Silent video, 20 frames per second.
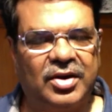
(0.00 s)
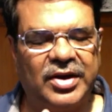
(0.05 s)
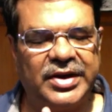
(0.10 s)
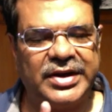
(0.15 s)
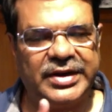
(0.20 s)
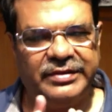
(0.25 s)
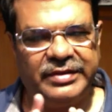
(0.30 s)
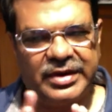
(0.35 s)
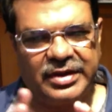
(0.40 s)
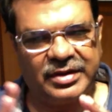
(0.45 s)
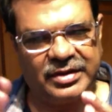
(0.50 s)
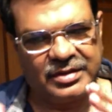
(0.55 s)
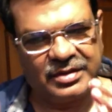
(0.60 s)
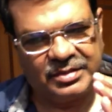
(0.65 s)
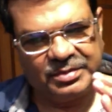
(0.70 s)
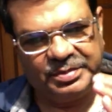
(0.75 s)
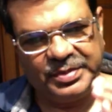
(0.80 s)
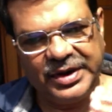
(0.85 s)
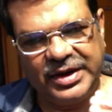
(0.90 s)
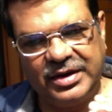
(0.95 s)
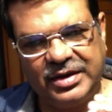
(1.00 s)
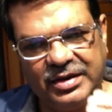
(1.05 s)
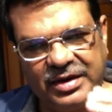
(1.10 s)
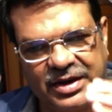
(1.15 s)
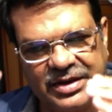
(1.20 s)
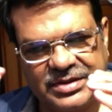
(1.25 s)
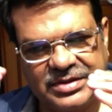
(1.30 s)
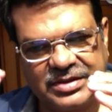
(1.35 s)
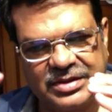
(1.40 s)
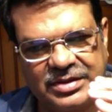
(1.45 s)
Even
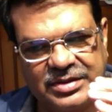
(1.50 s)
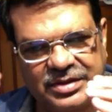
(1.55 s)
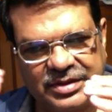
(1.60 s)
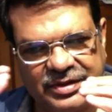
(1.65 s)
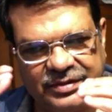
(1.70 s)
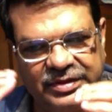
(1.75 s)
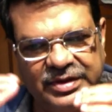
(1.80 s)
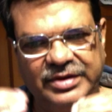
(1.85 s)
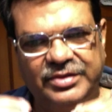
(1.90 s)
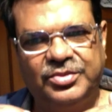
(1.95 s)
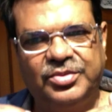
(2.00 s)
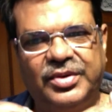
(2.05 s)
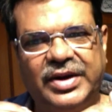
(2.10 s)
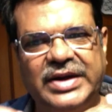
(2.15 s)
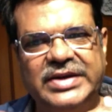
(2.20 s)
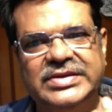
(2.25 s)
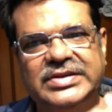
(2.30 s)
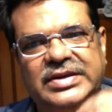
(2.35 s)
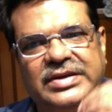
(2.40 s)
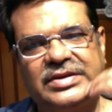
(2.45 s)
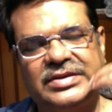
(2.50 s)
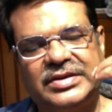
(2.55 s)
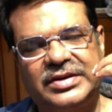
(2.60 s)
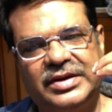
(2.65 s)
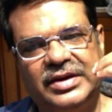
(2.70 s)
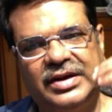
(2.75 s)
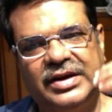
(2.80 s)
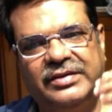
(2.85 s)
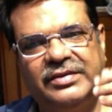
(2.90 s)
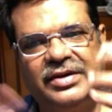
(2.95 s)
to rise at a
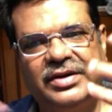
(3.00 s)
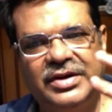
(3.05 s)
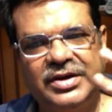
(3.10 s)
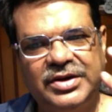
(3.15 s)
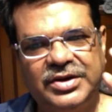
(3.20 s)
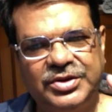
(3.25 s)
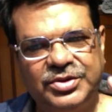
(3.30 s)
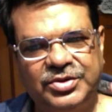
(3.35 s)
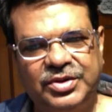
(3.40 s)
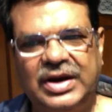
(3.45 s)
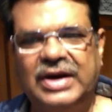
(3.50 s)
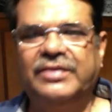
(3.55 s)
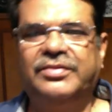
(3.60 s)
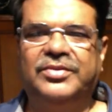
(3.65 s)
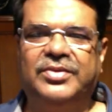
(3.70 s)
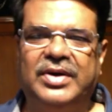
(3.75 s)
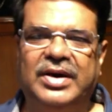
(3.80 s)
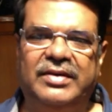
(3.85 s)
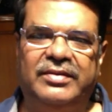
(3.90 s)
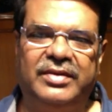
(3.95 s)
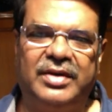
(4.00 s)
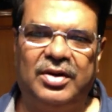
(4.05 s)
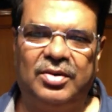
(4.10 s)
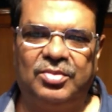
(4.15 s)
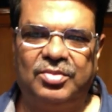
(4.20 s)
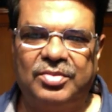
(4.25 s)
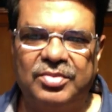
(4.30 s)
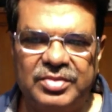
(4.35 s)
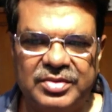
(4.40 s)
certain level, you have to have Rahu.